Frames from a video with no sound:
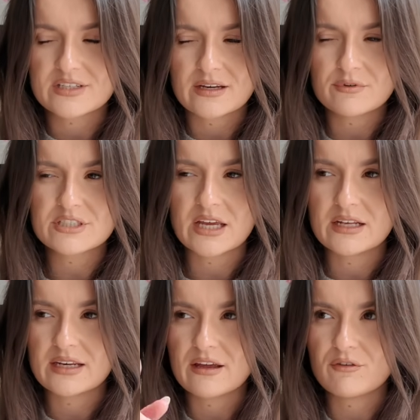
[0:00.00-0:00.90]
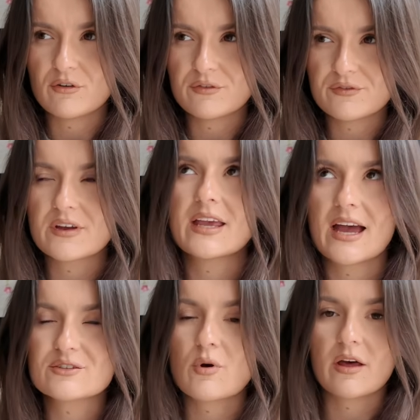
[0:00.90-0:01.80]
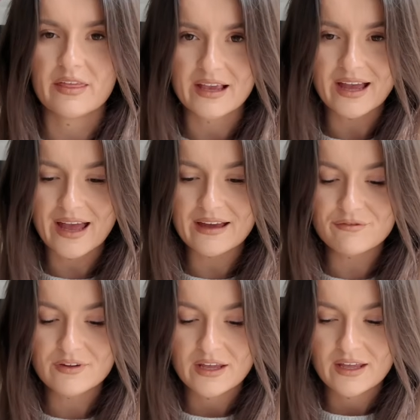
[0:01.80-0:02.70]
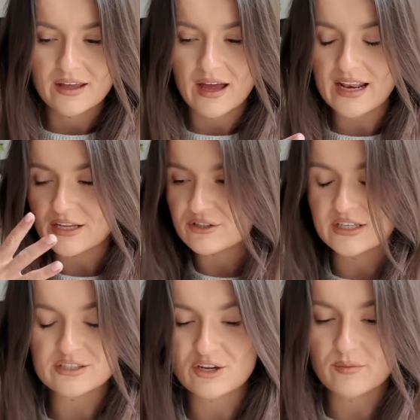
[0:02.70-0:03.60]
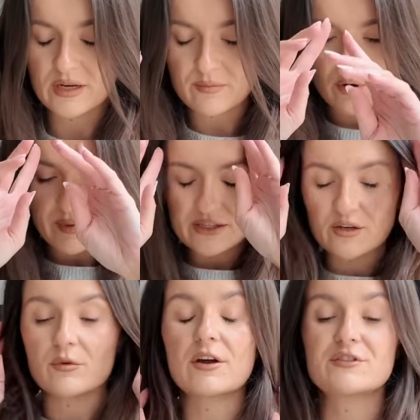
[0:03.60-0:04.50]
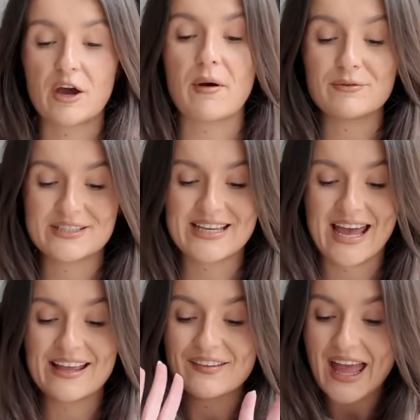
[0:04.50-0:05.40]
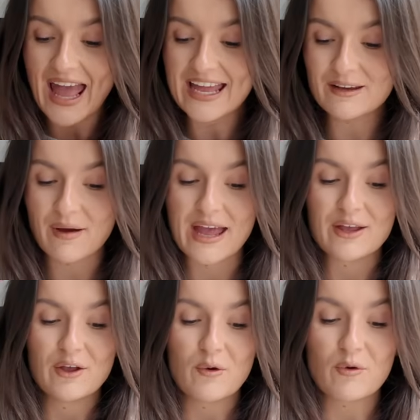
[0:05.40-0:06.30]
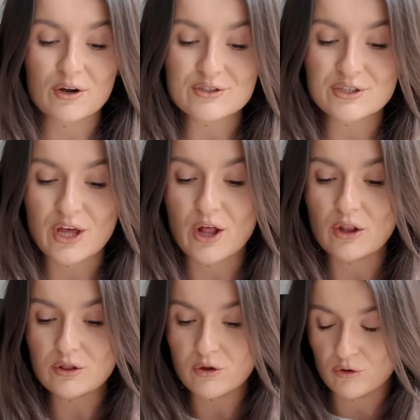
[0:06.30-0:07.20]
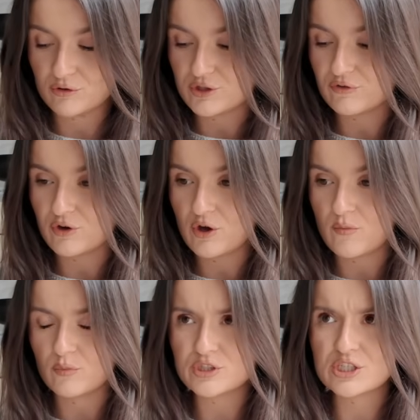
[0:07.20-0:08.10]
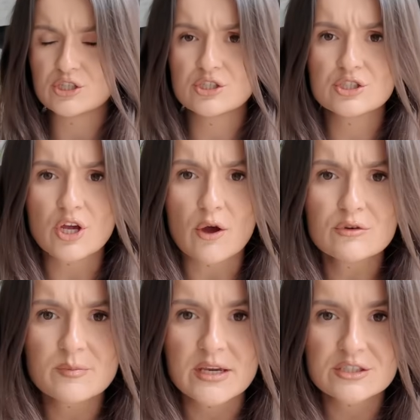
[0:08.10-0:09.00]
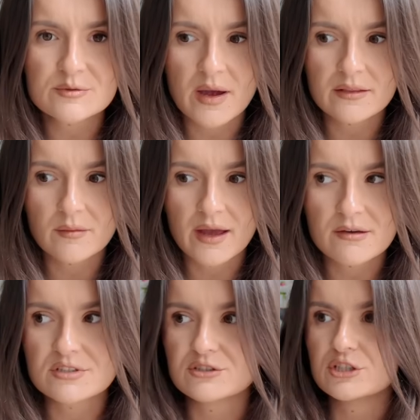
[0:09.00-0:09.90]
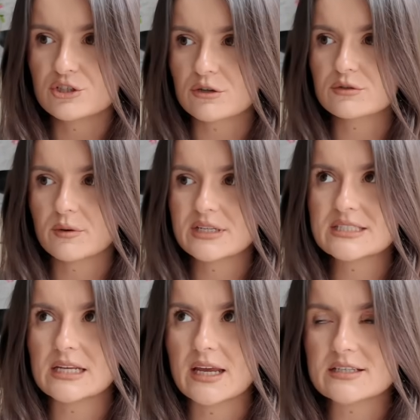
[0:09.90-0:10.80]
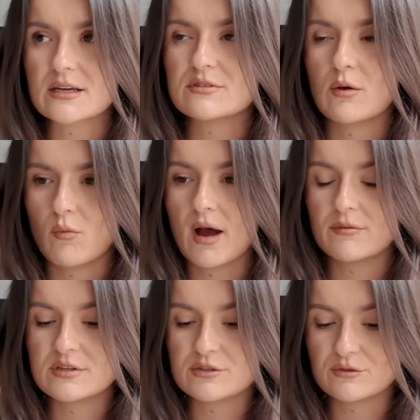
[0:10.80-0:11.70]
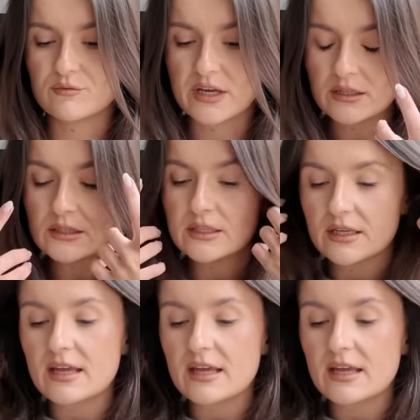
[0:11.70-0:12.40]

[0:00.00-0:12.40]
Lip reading: Is that what you say? Near enough? Yeah, as what I think I have. I literally need so many more bits. I'm going to have to go out today. Anyway, we're onto the laundry room, which is so spacious, by the way. I was actually shocked when I seen it yesterday. I was like, wow, this is unreal.